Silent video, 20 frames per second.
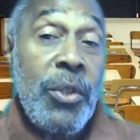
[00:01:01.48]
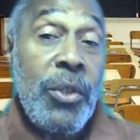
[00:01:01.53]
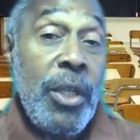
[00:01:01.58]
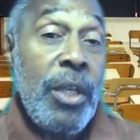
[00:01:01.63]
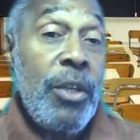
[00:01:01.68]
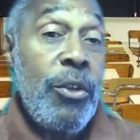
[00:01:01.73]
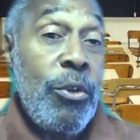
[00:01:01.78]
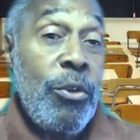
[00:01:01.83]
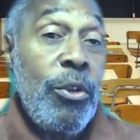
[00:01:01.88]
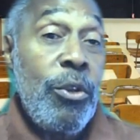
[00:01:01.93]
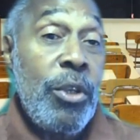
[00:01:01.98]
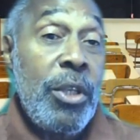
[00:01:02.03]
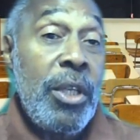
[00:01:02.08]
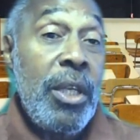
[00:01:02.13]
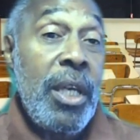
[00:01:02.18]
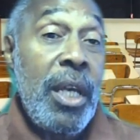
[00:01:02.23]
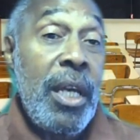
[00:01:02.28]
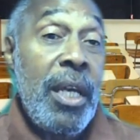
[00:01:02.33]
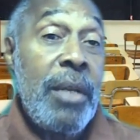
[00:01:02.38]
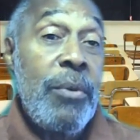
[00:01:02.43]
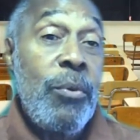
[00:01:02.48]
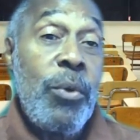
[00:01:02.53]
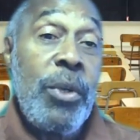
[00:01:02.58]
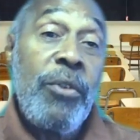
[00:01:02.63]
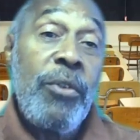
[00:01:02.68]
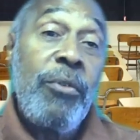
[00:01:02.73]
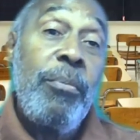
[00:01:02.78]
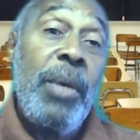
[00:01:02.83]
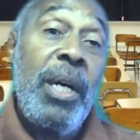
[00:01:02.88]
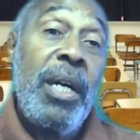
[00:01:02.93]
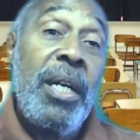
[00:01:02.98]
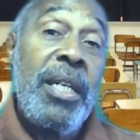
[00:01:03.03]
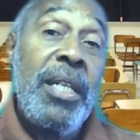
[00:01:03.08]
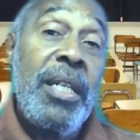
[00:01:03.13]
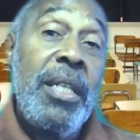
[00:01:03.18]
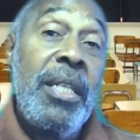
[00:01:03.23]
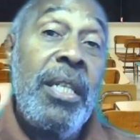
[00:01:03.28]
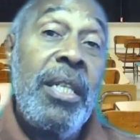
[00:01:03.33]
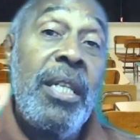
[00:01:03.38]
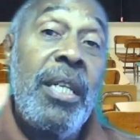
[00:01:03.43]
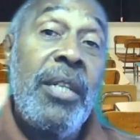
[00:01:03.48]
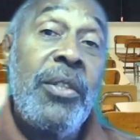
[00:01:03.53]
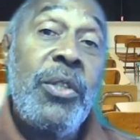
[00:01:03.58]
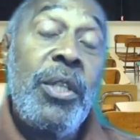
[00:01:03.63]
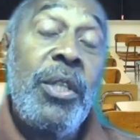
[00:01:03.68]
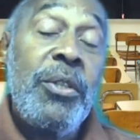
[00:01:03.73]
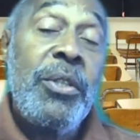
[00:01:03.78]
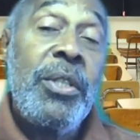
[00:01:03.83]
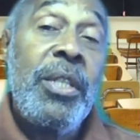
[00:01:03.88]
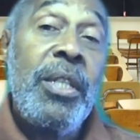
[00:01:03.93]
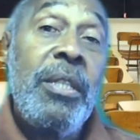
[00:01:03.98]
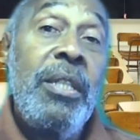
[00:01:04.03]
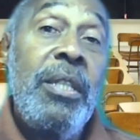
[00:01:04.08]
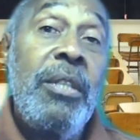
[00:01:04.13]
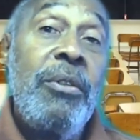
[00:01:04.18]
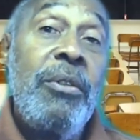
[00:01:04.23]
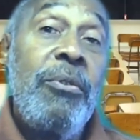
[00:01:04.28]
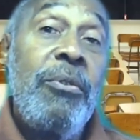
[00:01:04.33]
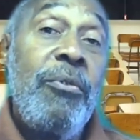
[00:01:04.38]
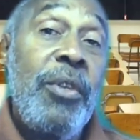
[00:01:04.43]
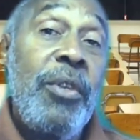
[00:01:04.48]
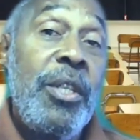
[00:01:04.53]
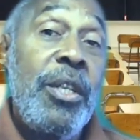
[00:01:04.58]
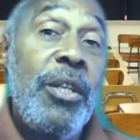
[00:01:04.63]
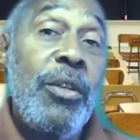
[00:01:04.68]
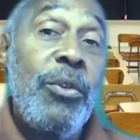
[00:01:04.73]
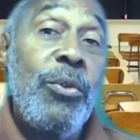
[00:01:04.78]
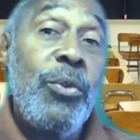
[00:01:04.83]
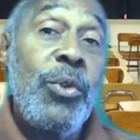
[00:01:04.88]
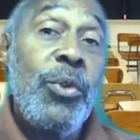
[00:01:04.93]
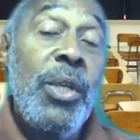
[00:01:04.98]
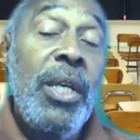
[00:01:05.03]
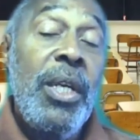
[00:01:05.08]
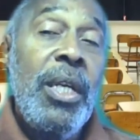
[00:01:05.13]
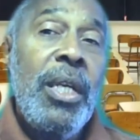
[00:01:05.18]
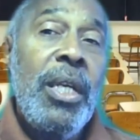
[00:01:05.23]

say you're looking at one of my ESL techniques videos,